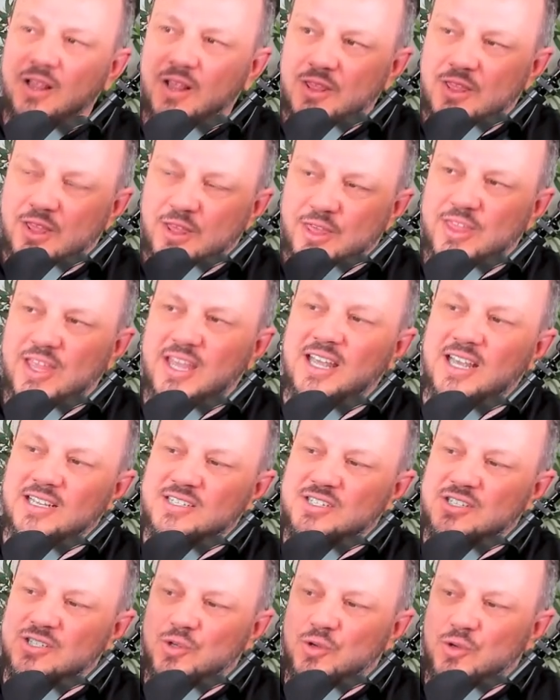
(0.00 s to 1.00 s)
the thing
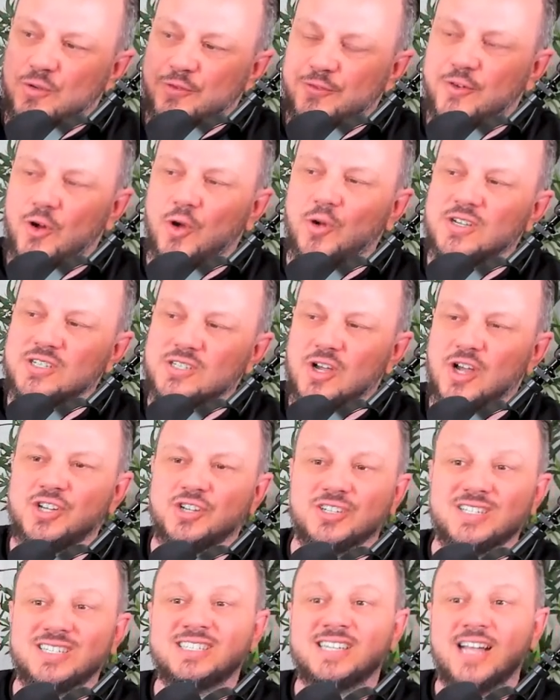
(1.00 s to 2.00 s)
is to focus on
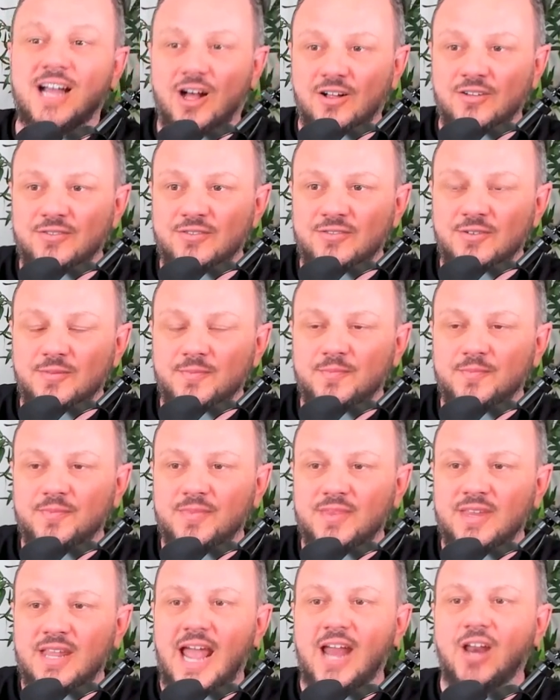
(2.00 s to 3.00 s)
yourself
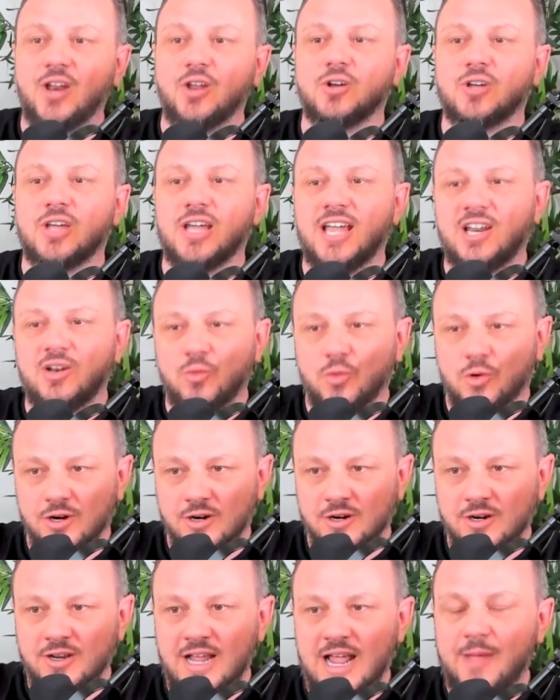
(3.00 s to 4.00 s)
and look
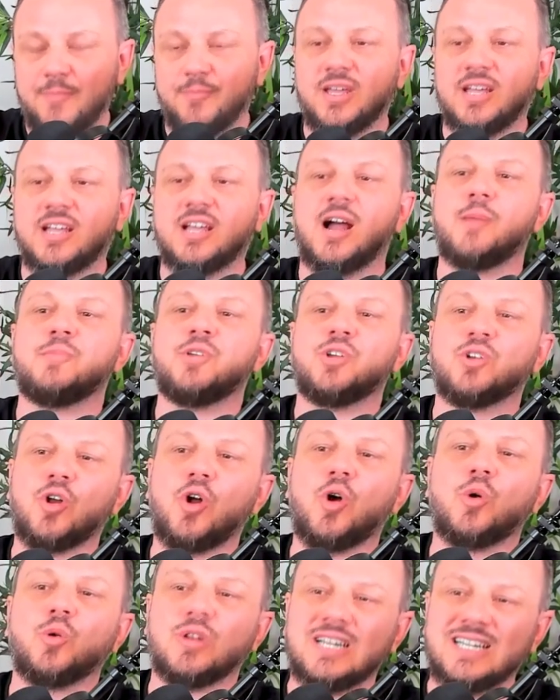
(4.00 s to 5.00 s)
inward and become your
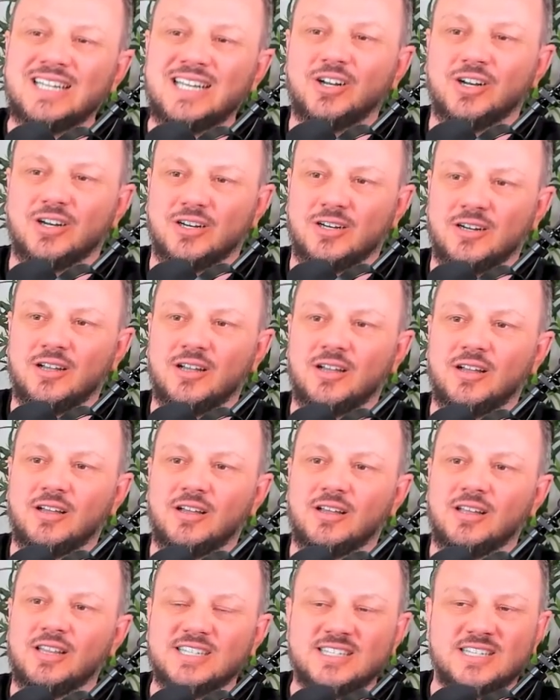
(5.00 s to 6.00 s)
own leader.
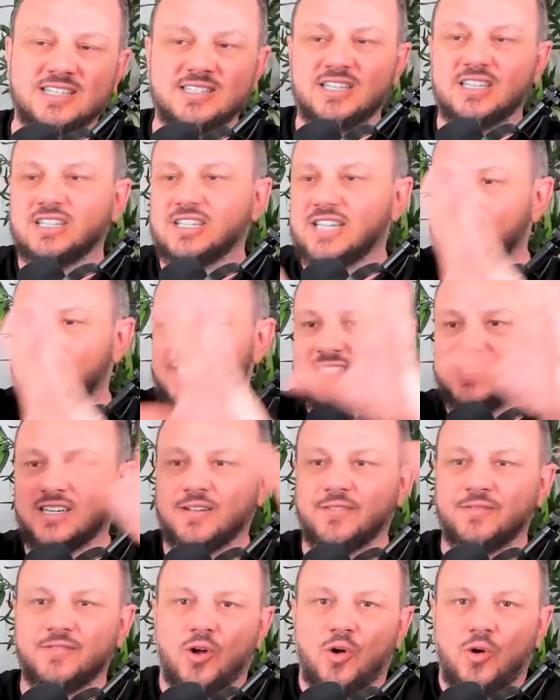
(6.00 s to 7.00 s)
This is yes. the lesson
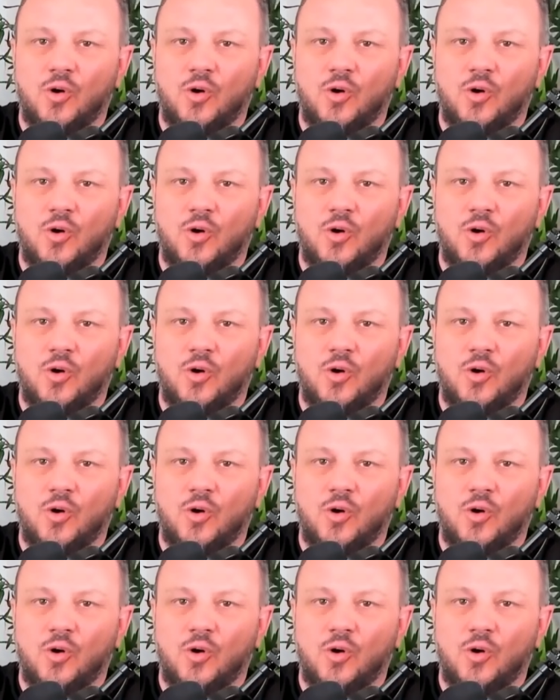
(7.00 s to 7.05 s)
of the